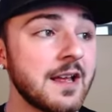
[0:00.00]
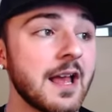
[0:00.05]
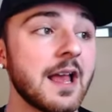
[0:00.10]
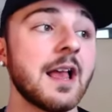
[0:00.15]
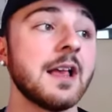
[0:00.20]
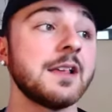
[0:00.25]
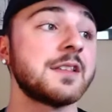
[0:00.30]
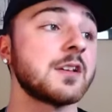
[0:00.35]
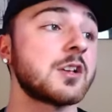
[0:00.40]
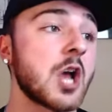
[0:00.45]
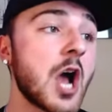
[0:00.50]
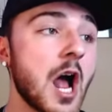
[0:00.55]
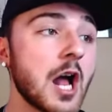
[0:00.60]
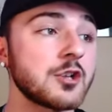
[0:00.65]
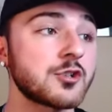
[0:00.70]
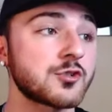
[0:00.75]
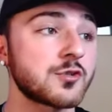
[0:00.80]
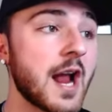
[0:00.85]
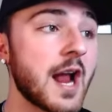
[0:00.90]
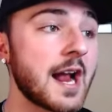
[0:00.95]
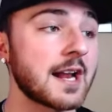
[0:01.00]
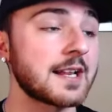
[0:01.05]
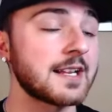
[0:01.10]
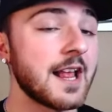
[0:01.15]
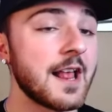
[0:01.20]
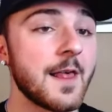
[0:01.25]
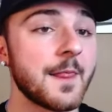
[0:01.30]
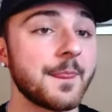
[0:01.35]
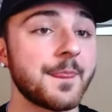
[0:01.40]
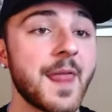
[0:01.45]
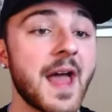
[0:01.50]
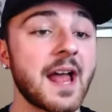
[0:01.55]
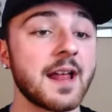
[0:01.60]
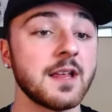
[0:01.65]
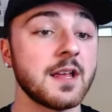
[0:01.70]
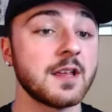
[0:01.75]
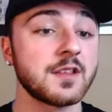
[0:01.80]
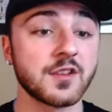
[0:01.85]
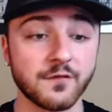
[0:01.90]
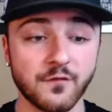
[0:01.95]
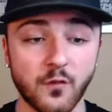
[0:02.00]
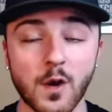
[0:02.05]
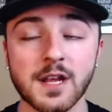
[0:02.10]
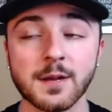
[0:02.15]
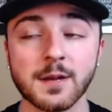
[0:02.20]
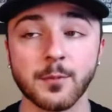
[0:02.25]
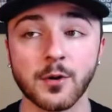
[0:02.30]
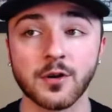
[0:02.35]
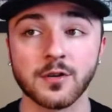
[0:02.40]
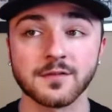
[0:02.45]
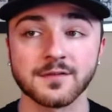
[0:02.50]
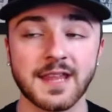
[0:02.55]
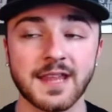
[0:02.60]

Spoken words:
is a contract that is avoidable.